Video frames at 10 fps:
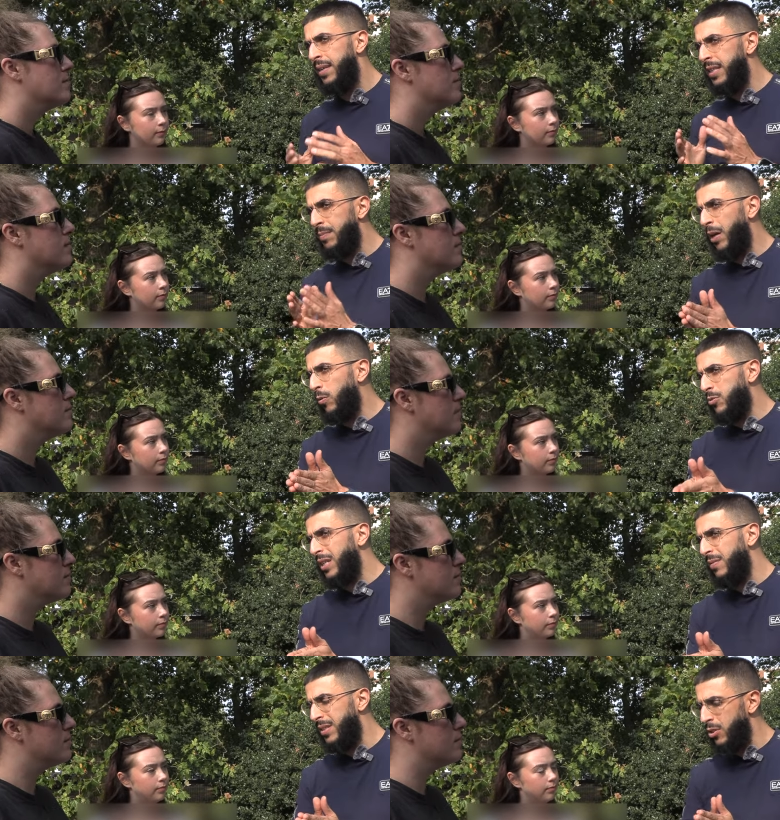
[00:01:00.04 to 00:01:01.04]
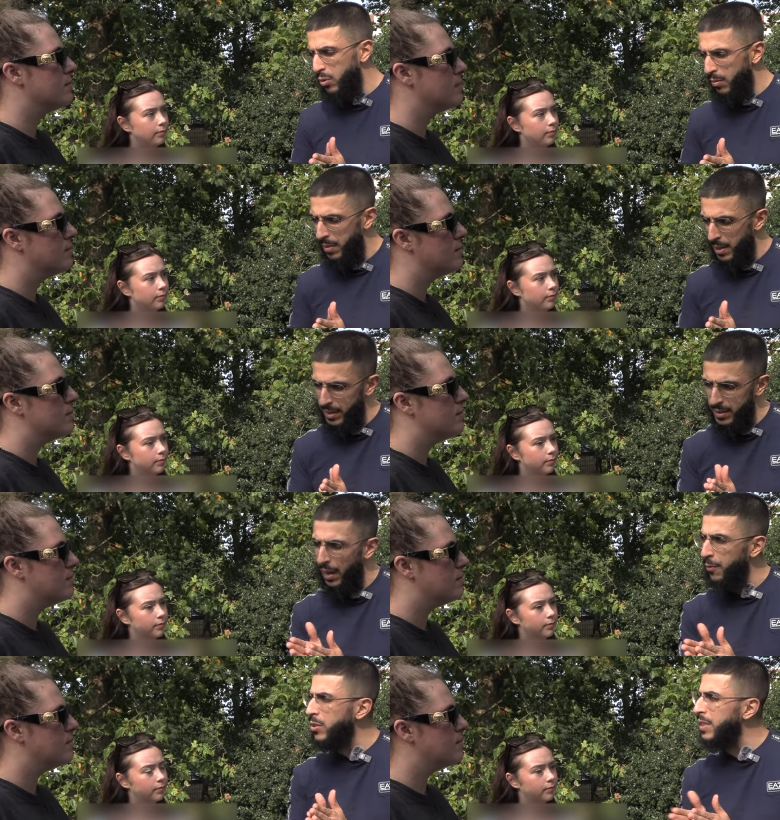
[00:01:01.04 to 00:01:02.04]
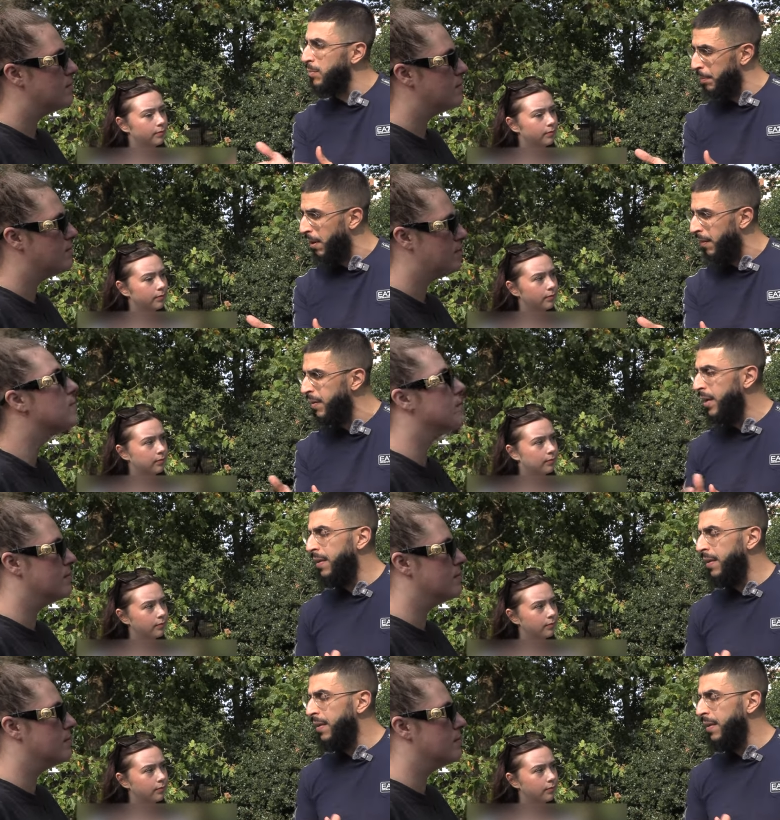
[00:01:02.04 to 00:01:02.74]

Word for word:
Speaker 1: and his main objective is to uh, divert us from the path.